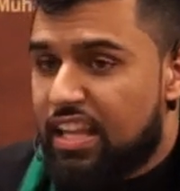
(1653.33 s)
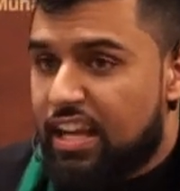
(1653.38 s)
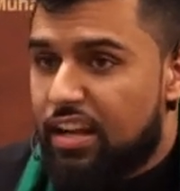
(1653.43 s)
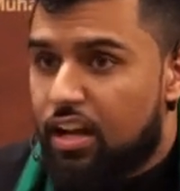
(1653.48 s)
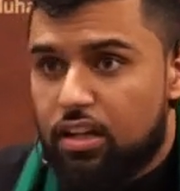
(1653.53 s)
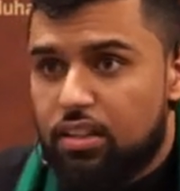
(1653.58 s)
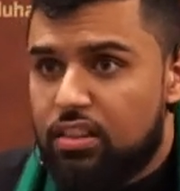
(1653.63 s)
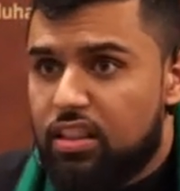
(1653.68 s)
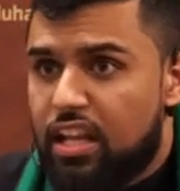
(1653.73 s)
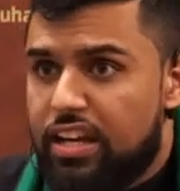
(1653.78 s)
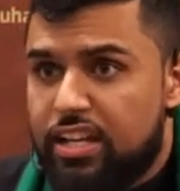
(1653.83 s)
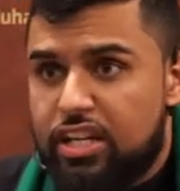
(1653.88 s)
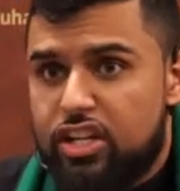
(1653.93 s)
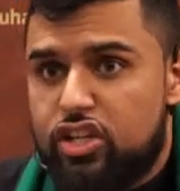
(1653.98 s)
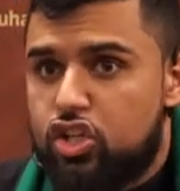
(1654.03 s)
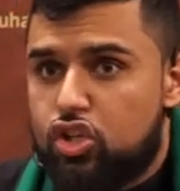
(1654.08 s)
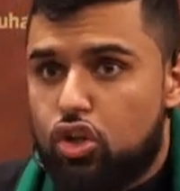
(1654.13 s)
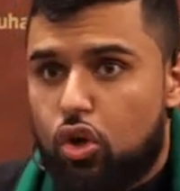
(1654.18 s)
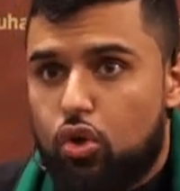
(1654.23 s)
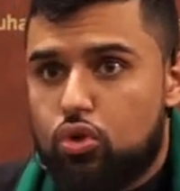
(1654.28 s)
That Allah,
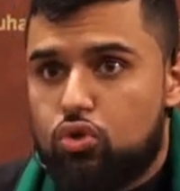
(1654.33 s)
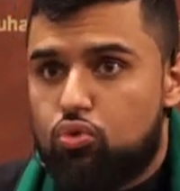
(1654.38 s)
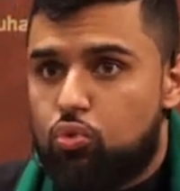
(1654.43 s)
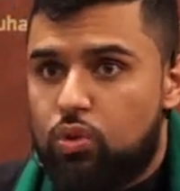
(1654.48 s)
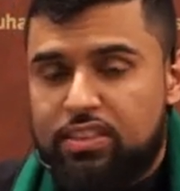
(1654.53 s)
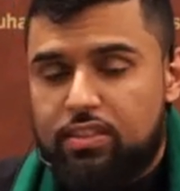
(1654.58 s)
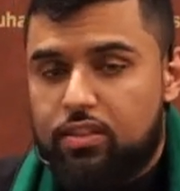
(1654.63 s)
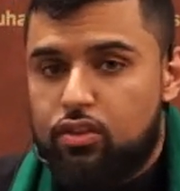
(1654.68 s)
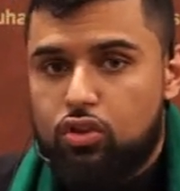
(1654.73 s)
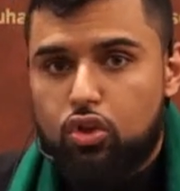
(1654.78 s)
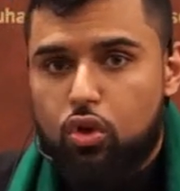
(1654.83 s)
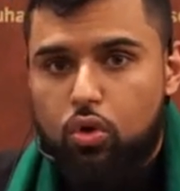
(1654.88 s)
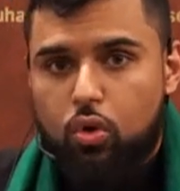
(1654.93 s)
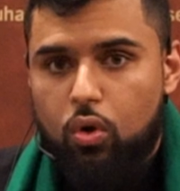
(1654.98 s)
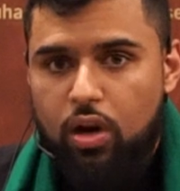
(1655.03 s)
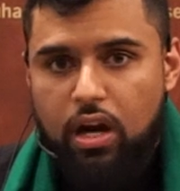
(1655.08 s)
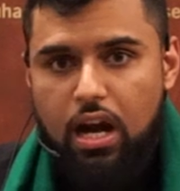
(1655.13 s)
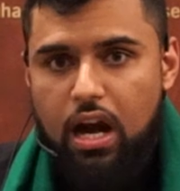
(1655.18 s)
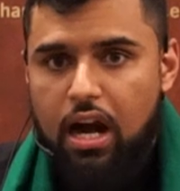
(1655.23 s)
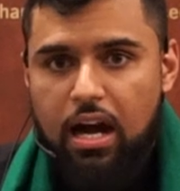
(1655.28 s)
He shows within the
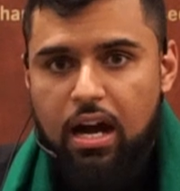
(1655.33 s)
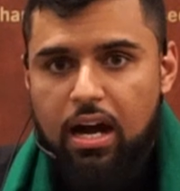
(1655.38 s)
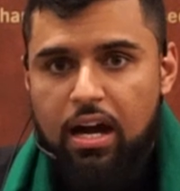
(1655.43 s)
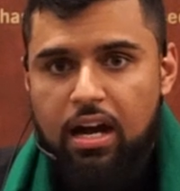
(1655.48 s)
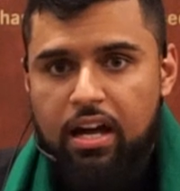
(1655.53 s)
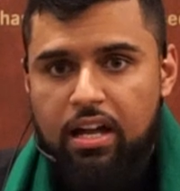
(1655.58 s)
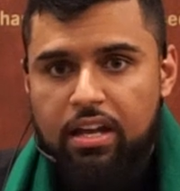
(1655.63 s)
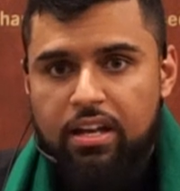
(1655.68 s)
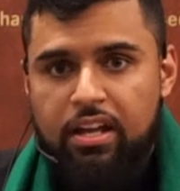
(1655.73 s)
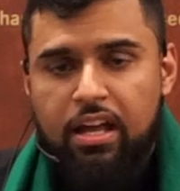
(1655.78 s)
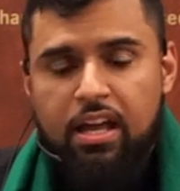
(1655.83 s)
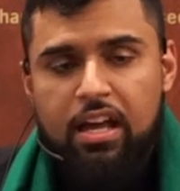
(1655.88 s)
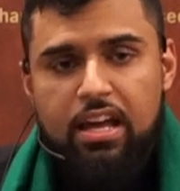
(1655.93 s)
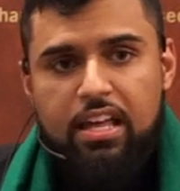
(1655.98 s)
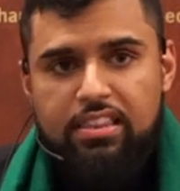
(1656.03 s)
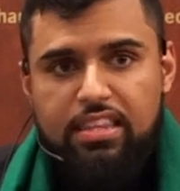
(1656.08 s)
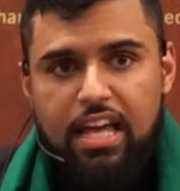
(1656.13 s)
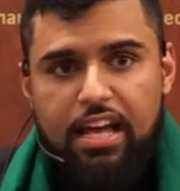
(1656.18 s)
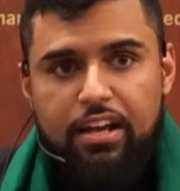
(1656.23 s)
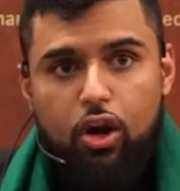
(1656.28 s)

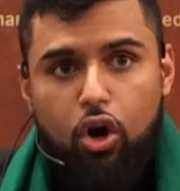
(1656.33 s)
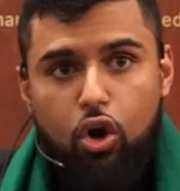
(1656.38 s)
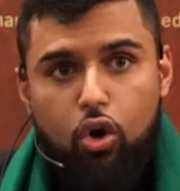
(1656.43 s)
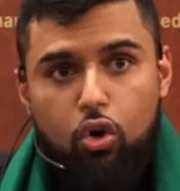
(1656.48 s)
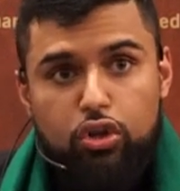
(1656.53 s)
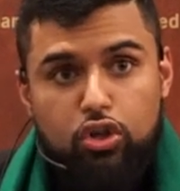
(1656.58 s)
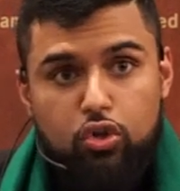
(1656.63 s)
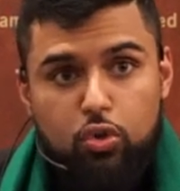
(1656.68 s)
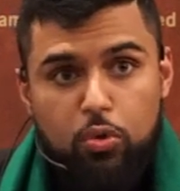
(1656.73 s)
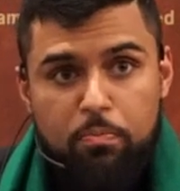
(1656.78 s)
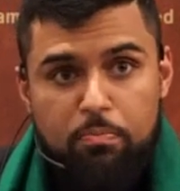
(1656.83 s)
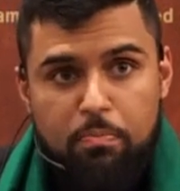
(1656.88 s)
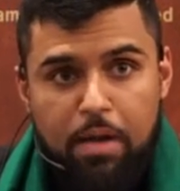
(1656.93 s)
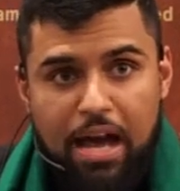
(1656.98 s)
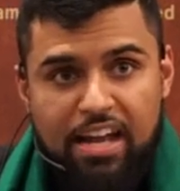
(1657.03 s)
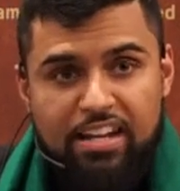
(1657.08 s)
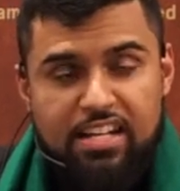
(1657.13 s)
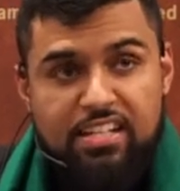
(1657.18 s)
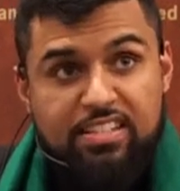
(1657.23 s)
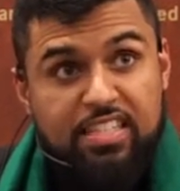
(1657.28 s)
Quran that, oh
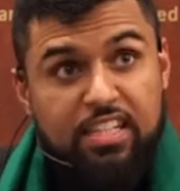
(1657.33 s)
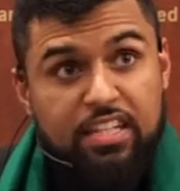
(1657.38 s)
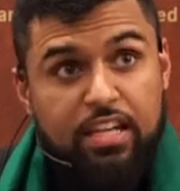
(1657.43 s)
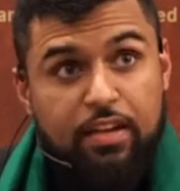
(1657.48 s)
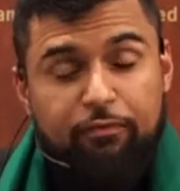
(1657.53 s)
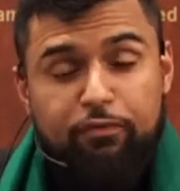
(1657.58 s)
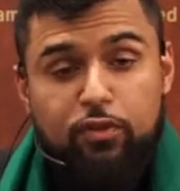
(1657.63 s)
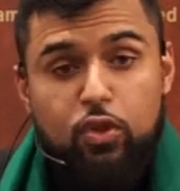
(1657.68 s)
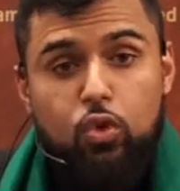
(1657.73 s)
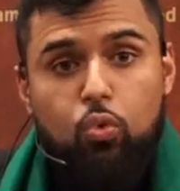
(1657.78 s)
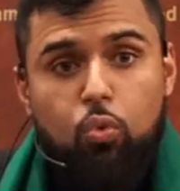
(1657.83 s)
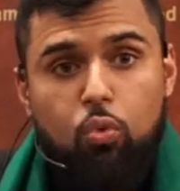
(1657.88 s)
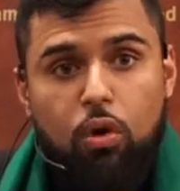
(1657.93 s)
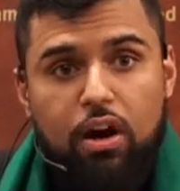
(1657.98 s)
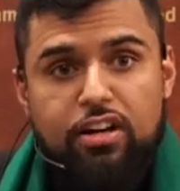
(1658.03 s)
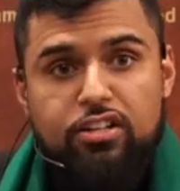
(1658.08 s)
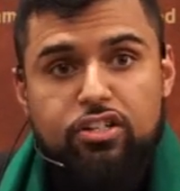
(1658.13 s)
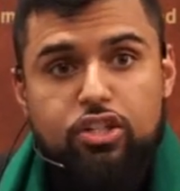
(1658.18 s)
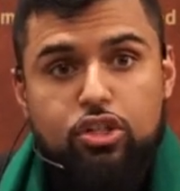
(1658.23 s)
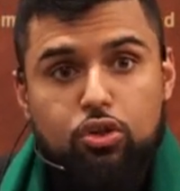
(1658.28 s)
humanity, if you
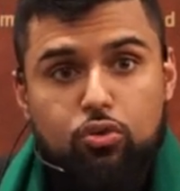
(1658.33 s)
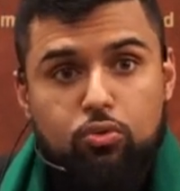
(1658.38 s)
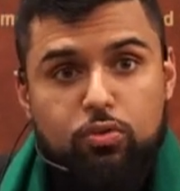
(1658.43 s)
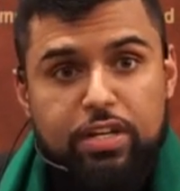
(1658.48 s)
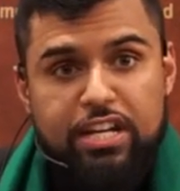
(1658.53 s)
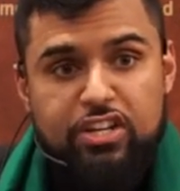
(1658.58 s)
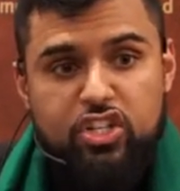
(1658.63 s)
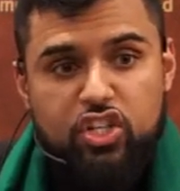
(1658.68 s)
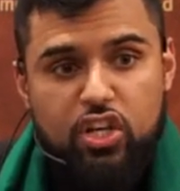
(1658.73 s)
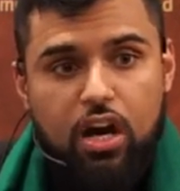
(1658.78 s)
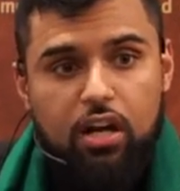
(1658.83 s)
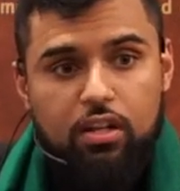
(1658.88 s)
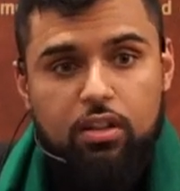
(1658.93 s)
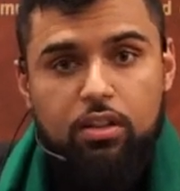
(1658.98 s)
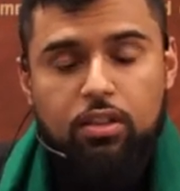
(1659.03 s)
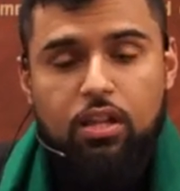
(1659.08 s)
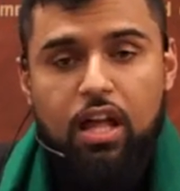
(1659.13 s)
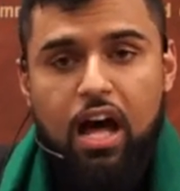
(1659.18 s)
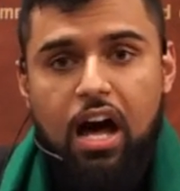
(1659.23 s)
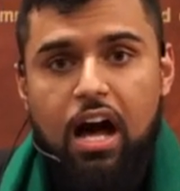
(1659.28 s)
want to reach
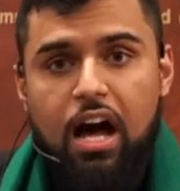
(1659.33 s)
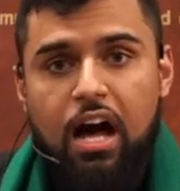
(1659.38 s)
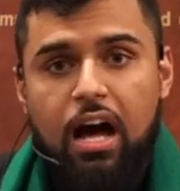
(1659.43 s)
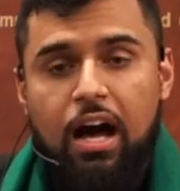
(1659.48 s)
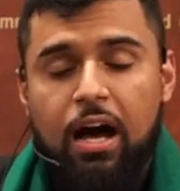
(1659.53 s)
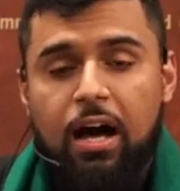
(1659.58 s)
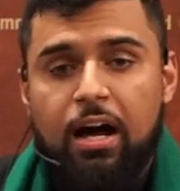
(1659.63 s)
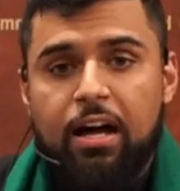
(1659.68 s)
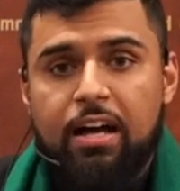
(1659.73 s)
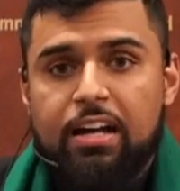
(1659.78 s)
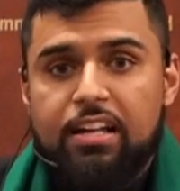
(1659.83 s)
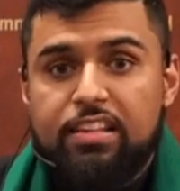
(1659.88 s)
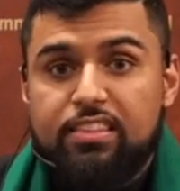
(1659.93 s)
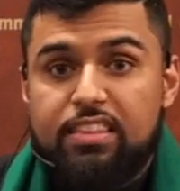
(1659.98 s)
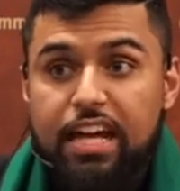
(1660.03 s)
Allah,